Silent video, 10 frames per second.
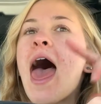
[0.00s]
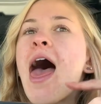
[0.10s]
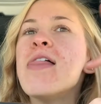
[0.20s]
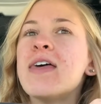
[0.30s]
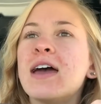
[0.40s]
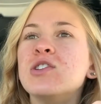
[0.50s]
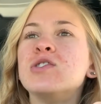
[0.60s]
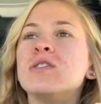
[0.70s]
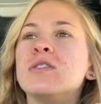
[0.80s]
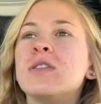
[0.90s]
And then
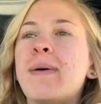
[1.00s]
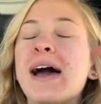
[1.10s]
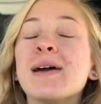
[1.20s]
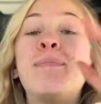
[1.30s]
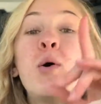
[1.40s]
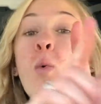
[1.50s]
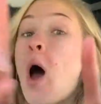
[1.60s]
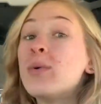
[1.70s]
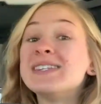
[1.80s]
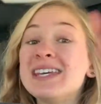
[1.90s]
the podcast, but
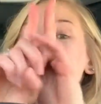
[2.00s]
what was